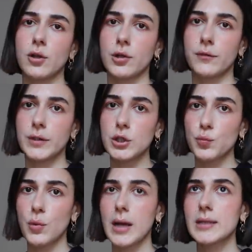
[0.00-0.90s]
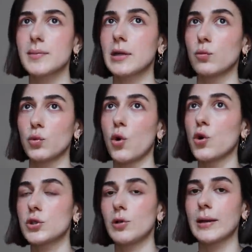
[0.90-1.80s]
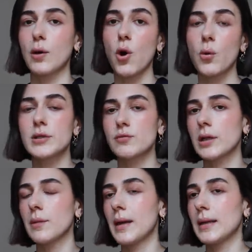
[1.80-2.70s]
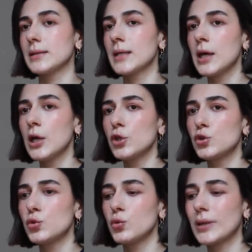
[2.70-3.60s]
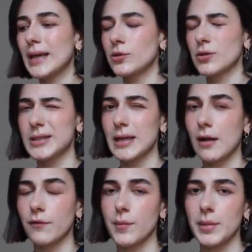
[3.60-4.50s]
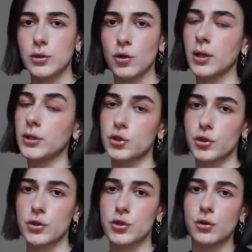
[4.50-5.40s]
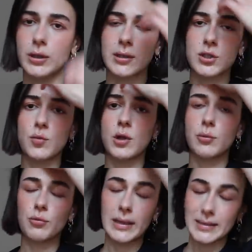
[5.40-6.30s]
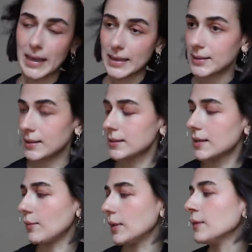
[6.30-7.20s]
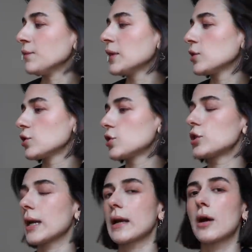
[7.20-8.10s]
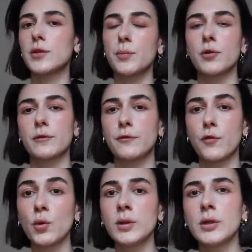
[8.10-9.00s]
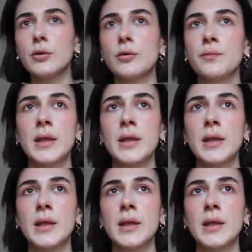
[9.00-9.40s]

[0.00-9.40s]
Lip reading: a lot of niche brands. But I would also like always recommend to get yourself a bit knowledge concerning the smaller brands. Essence, I mean, just check out the portfolio,